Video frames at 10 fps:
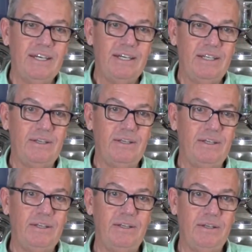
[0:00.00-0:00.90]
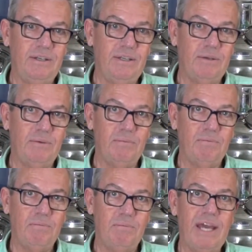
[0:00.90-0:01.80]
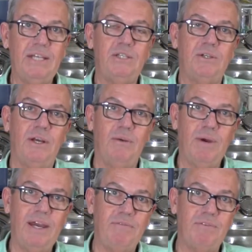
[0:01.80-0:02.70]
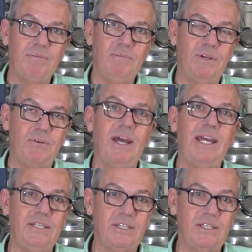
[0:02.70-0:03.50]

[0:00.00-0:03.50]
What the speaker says: the mash away from your grain,